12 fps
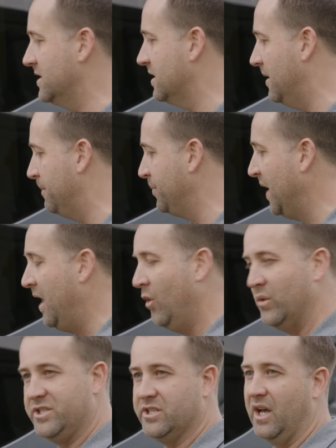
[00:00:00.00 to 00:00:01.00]
system,
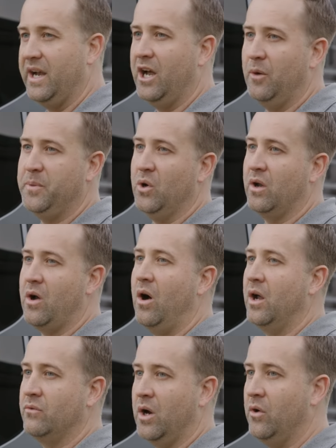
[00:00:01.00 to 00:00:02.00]
which is gonna help you
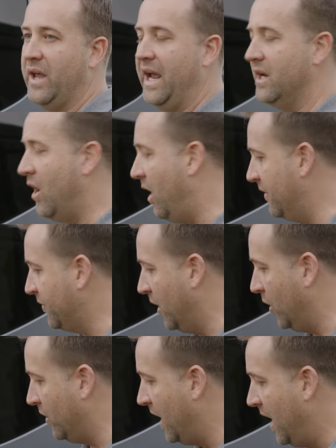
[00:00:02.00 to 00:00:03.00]
on-road and
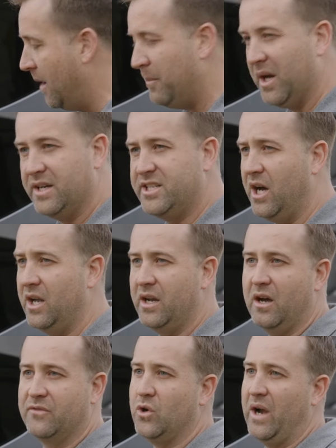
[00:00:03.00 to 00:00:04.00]
off-road, but a ton
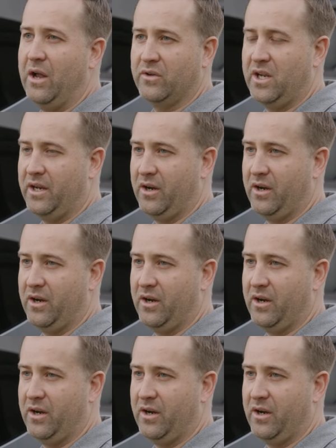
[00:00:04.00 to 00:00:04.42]
of ground